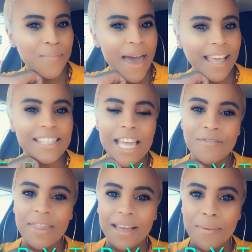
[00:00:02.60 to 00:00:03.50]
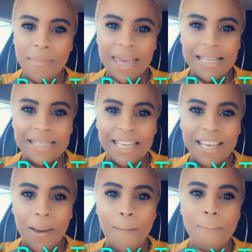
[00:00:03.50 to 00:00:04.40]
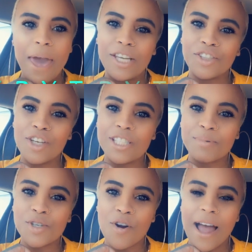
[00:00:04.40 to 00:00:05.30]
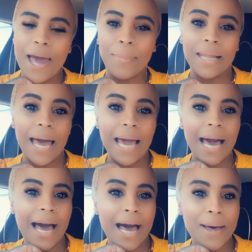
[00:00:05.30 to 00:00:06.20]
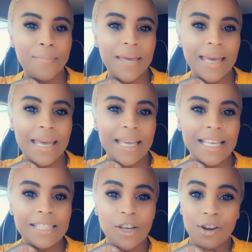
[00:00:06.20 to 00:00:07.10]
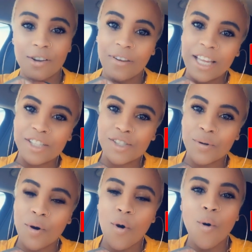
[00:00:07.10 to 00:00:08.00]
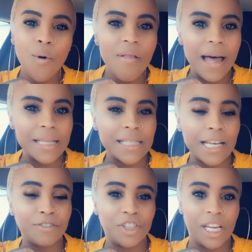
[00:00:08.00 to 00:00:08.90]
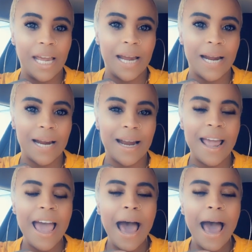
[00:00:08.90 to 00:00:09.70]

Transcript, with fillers: back. It's Everything Amazyng. Make sure you subscribe, like, comment, turn notifications on, all that stuff, share.